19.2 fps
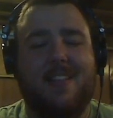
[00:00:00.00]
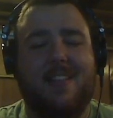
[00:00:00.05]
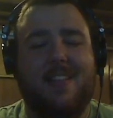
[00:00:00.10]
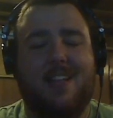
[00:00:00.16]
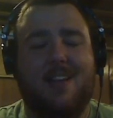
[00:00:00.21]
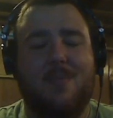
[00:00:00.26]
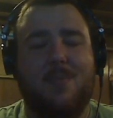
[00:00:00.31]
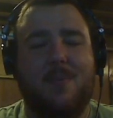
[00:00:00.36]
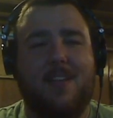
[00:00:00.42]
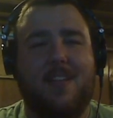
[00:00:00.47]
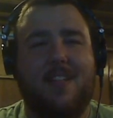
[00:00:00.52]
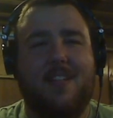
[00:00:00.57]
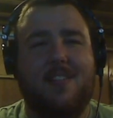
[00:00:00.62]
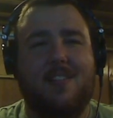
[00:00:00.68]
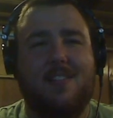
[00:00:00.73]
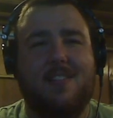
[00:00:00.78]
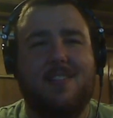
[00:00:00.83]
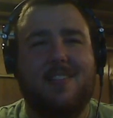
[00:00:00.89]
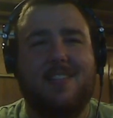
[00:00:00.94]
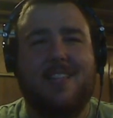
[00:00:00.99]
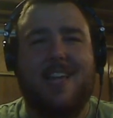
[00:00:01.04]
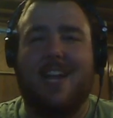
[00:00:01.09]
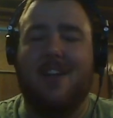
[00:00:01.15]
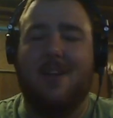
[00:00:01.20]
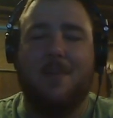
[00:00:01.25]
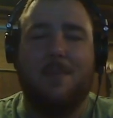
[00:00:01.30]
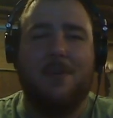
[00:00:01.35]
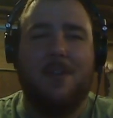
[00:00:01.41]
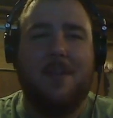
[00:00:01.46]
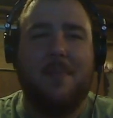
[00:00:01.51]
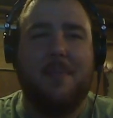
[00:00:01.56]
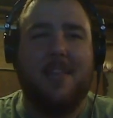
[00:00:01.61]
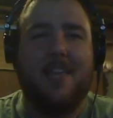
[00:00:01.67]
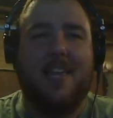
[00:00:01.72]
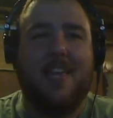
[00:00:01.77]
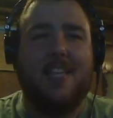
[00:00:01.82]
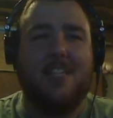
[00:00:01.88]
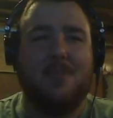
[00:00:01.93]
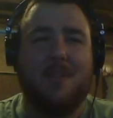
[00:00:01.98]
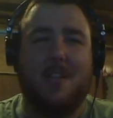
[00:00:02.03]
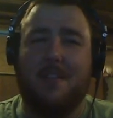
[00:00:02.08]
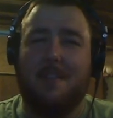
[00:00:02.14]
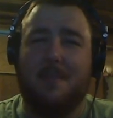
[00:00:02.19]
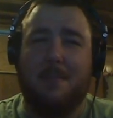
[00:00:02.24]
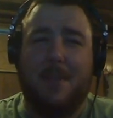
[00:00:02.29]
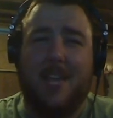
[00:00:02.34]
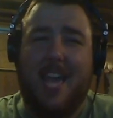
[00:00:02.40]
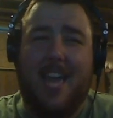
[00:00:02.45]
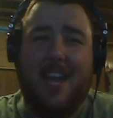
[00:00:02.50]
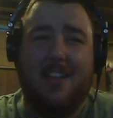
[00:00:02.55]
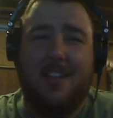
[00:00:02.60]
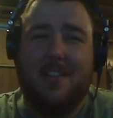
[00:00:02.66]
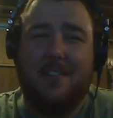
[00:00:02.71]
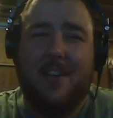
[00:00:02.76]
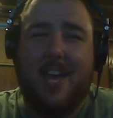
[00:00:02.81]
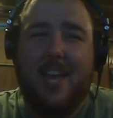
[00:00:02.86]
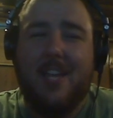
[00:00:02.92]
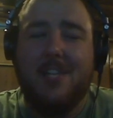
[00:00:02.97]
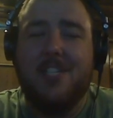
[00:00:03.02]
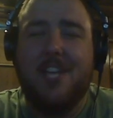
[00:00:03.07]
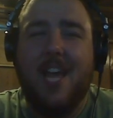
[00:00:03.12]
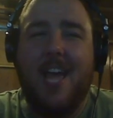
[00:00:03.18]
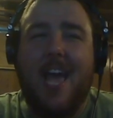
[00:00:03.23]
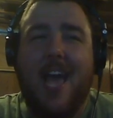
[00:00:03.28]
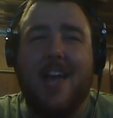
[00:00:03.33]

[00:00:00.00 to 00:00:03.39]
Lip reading: real, I don't know how to put it, but like he's a real mechanical advantage.